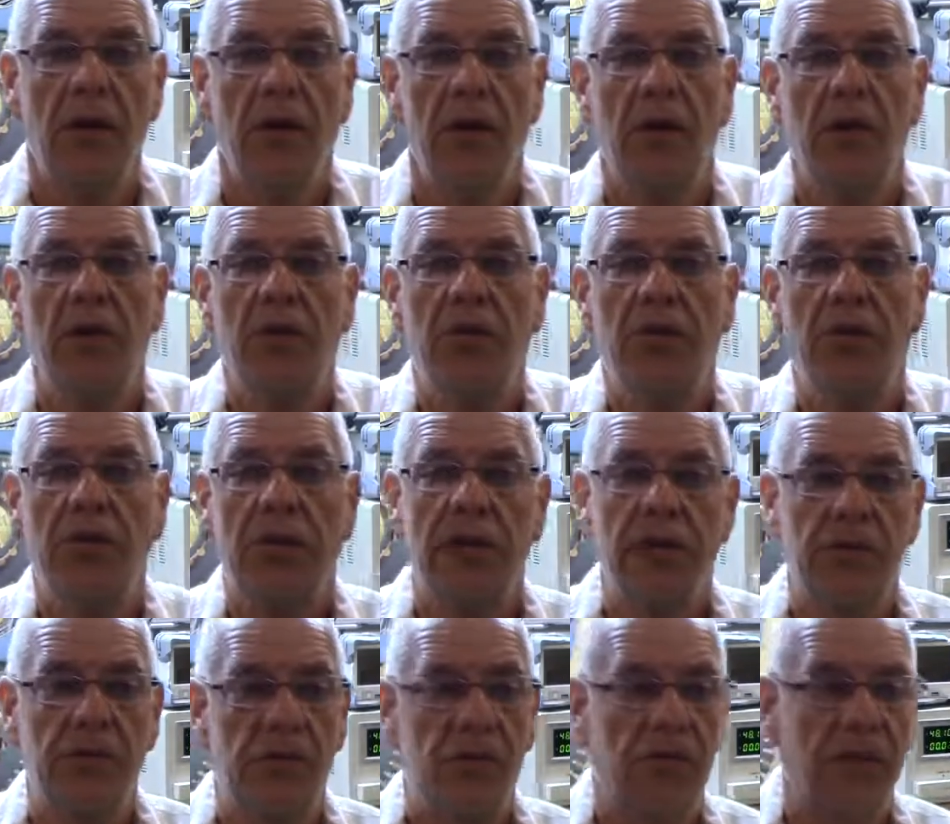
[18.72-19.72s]
Hopefully I
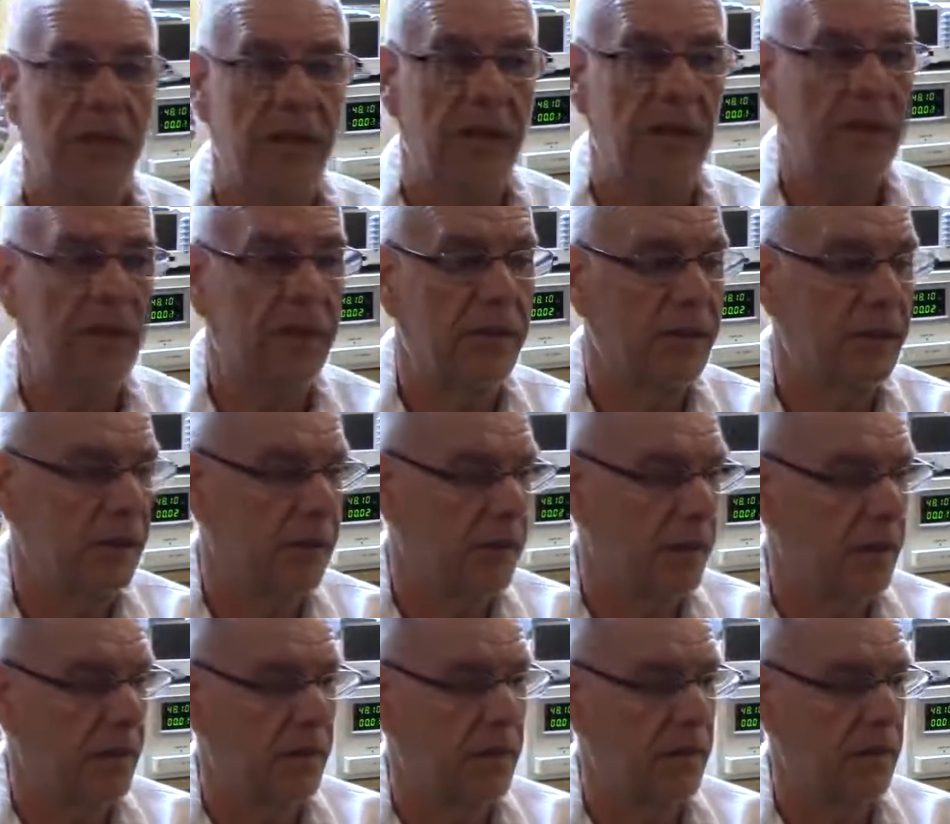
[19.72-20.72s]
just find out it's
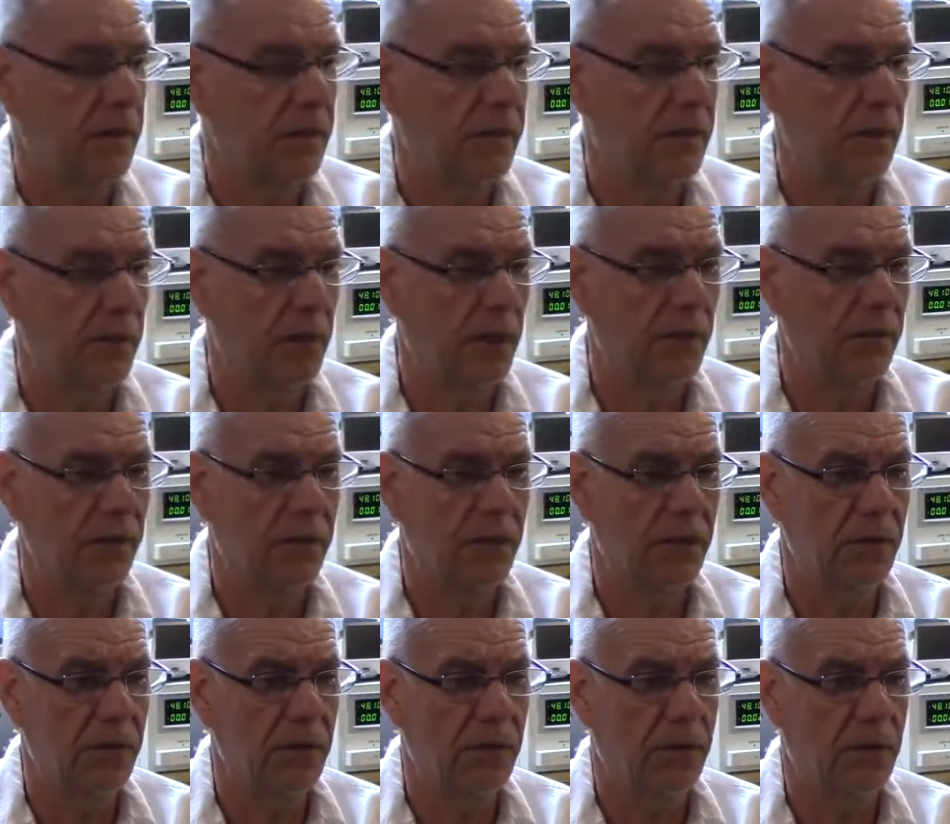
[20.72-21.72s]
arriving
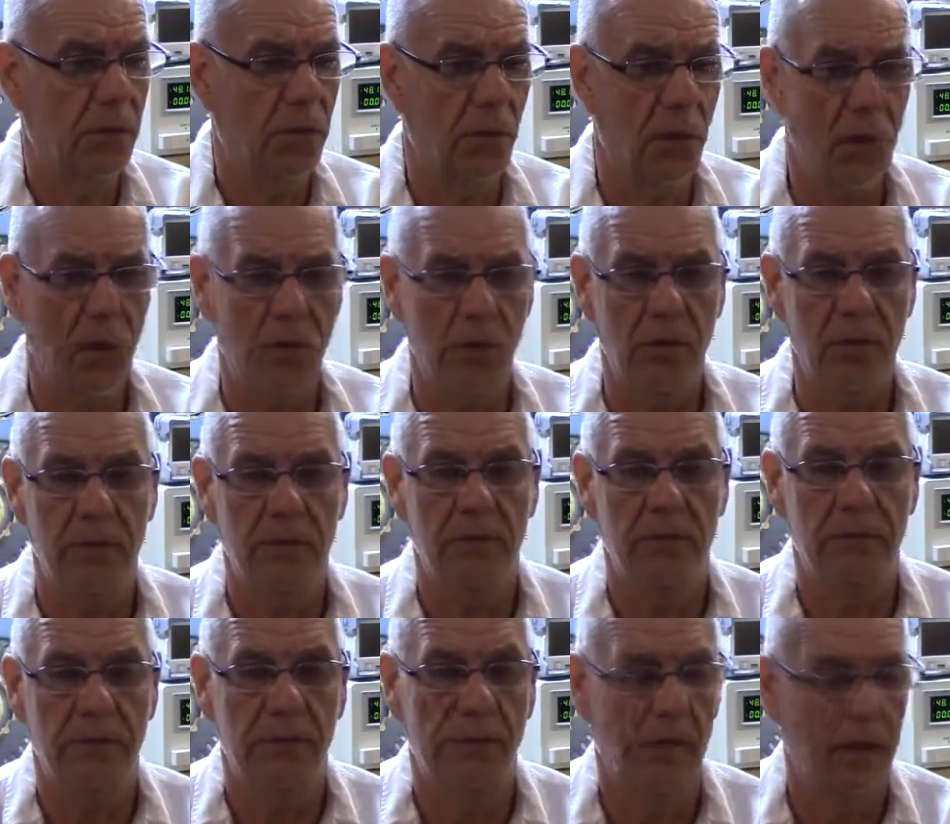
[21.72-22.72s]
in Toronto.
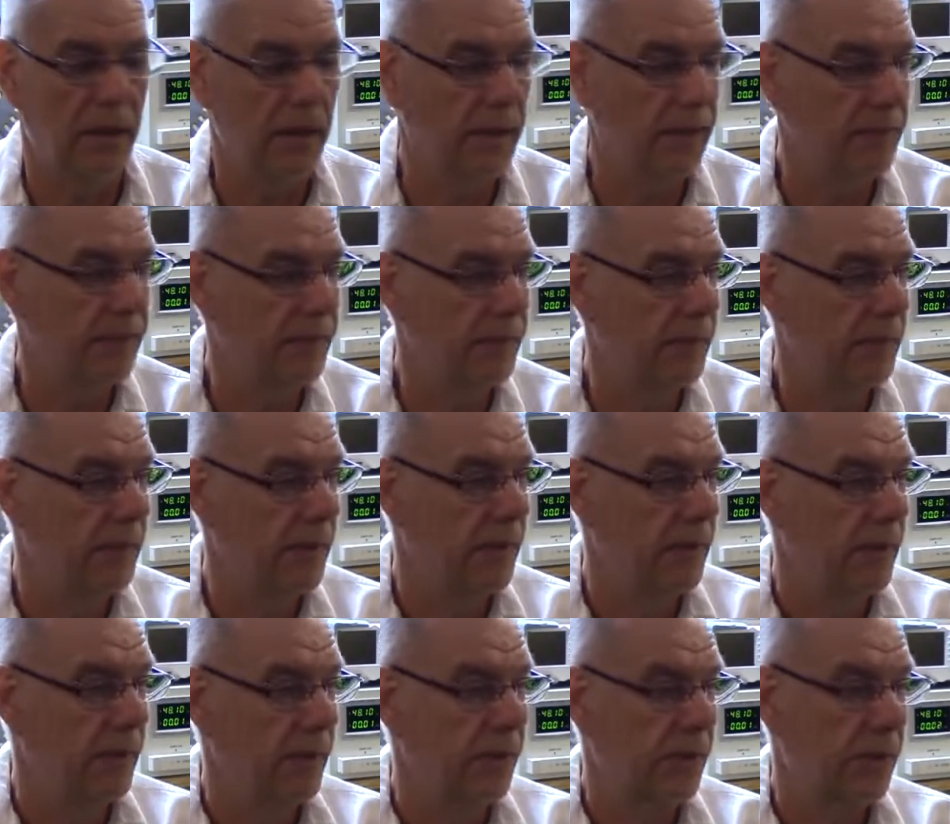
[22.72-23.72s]

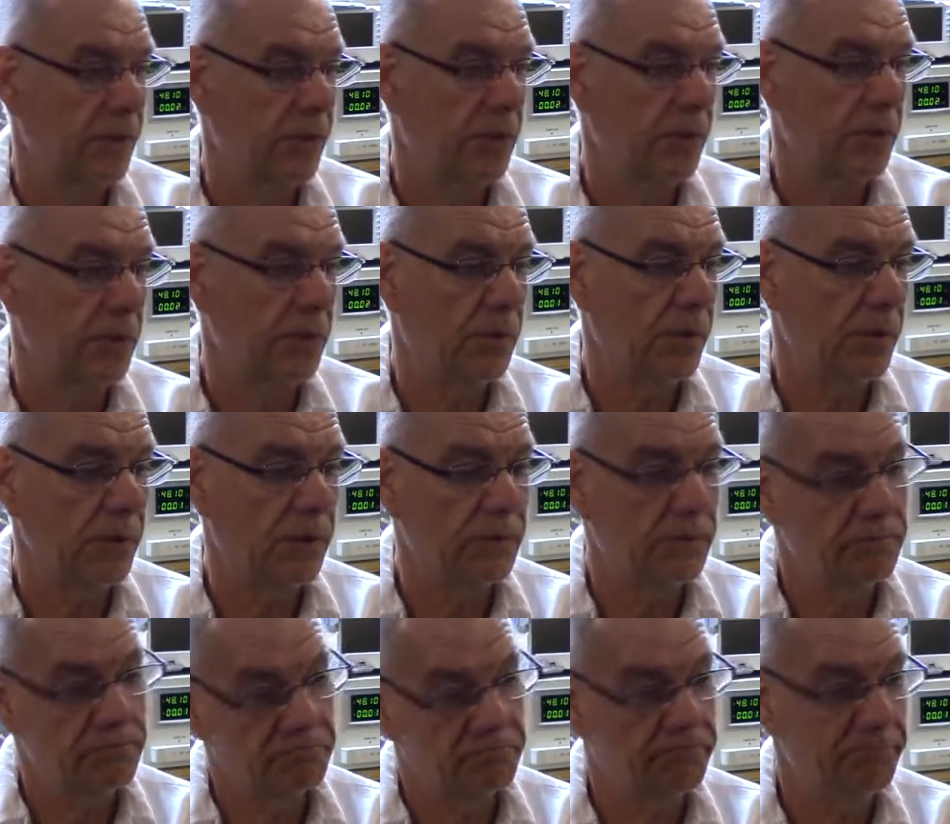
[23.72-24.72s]
So
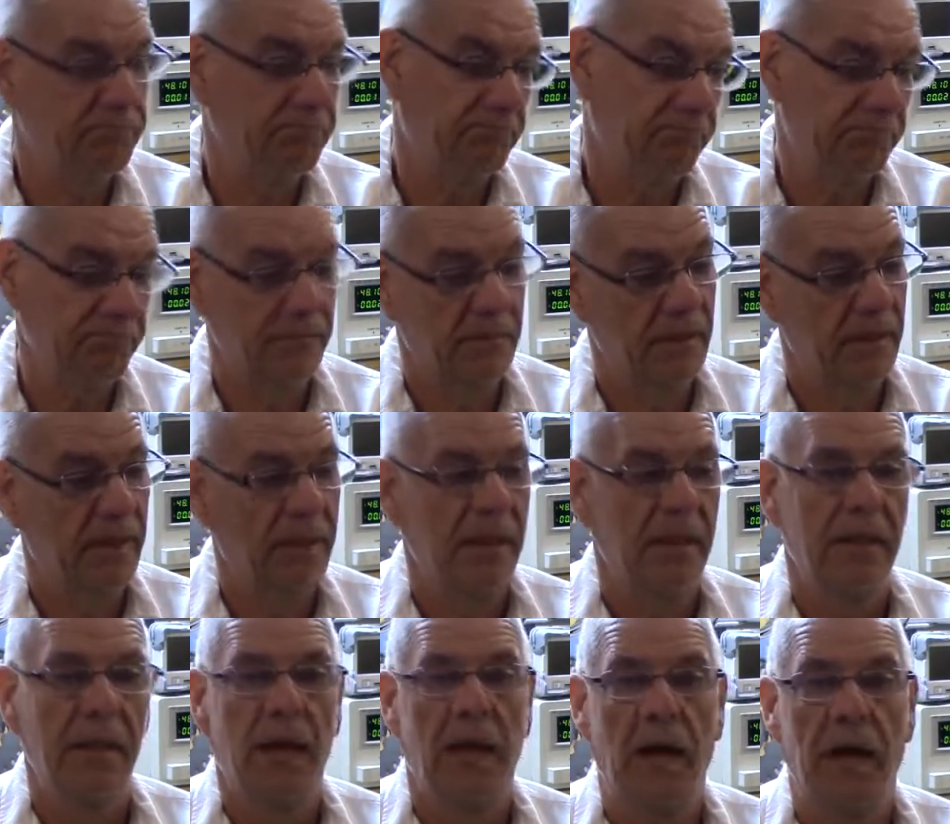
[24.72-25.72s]

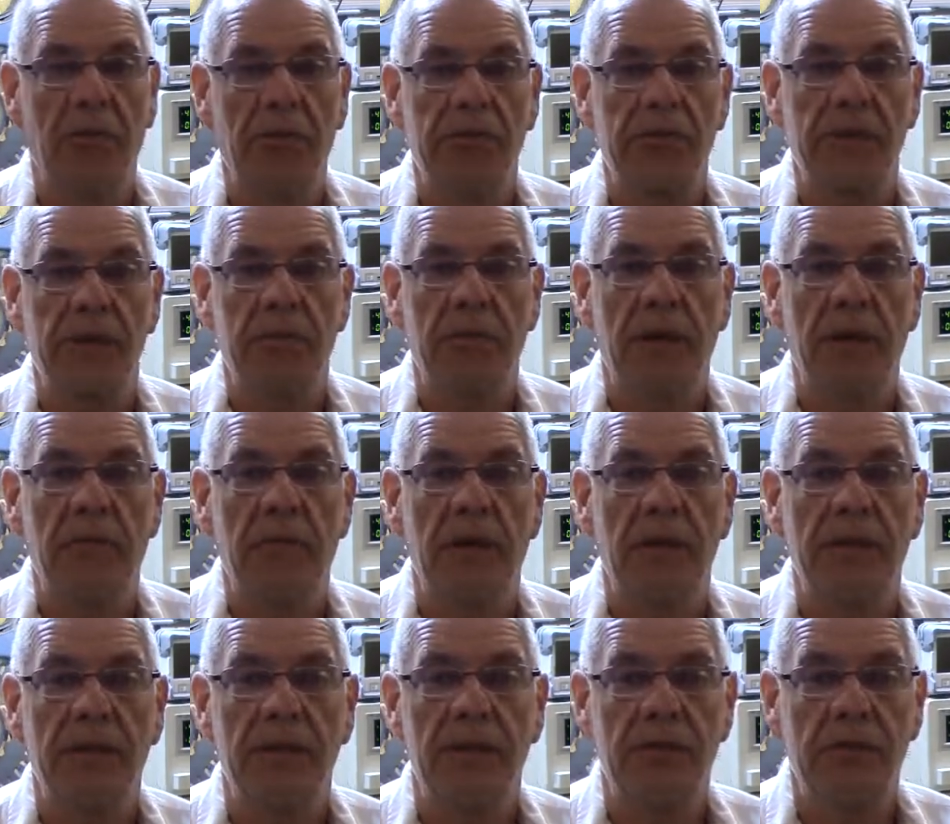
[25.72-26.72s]
I would say by
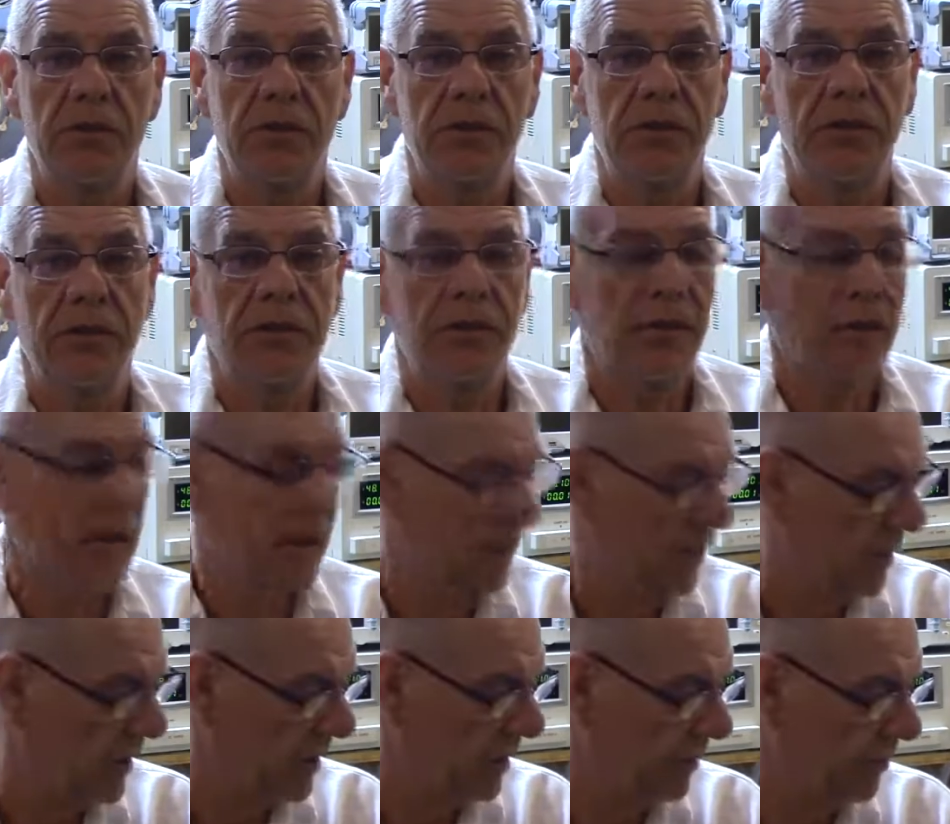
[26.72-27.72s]
Monday or Tuesday I should have
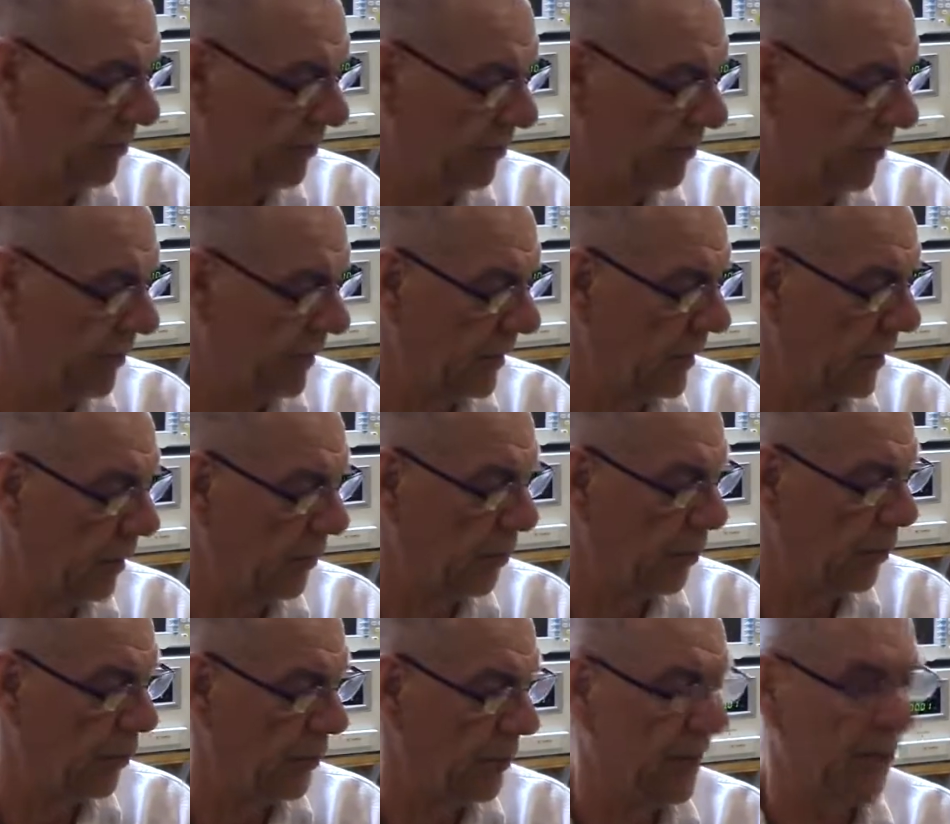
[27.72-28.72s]
the
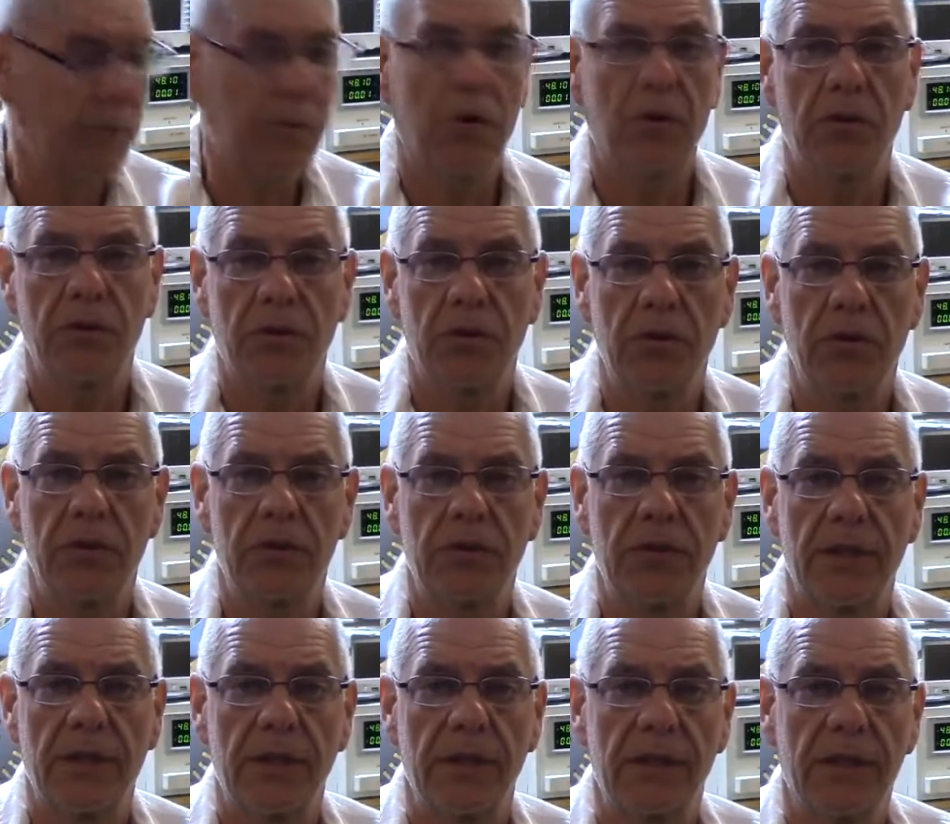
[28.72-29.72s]
prototype controller so
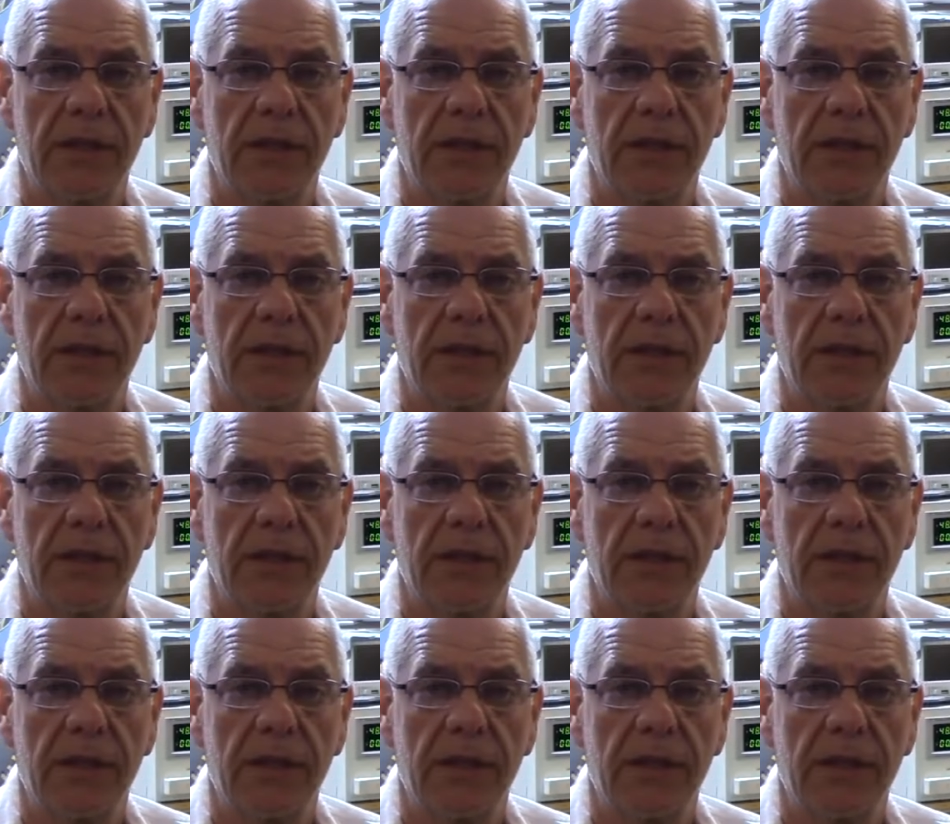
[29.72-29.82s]
I can